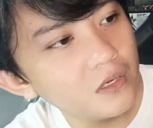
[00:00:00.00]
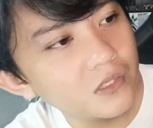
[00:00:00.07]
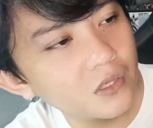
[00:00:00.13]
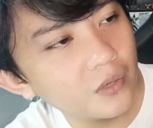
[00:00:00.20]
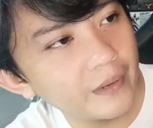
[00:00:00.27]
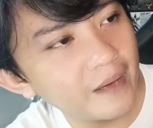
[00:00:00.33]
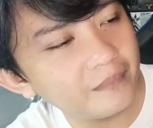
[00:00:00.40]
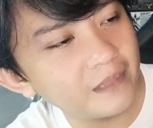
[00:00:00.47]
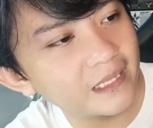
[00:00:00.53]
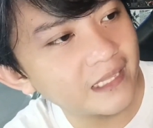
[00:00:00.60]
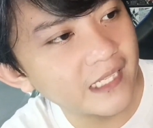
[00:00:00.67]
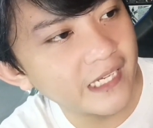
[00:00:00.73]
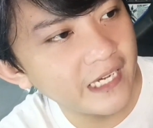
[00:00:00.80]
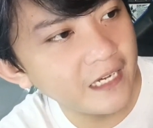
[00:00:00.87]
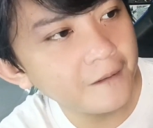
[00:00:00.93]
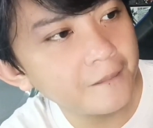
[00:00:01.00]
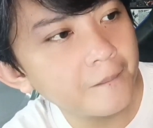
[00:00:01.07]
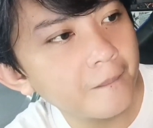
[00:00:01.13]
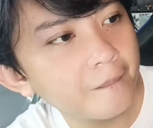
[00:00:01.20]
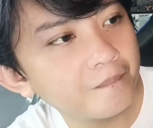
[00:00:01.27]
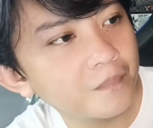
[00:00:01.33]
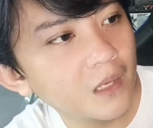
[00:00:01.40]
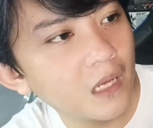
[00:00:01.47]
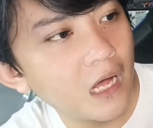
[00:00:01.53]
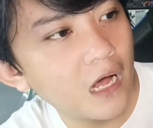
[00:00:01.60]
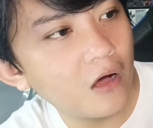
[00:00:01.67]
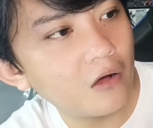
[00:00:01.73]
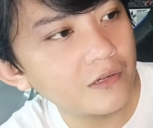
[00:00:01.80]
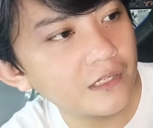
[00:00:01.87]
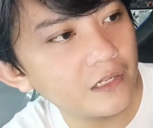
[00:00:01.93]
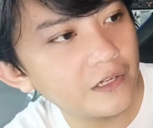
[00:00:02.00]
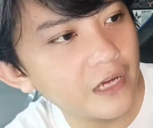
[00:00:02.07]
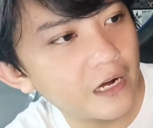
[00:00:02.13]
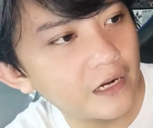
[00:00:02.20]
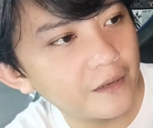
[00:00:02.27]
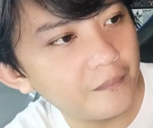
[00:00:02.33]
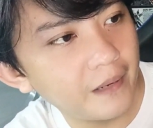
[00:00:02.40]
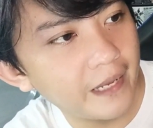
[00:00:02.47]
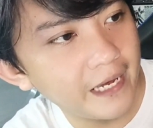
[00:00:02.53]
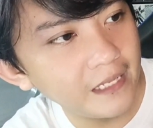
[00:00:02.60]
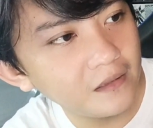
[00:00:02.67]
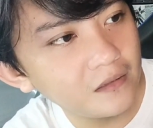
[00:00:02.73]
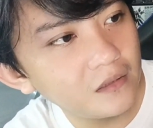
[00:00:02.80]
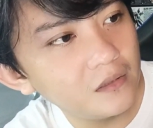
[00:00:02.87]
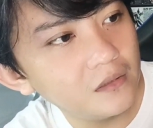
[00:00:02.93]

So we have the T auxiliary blade.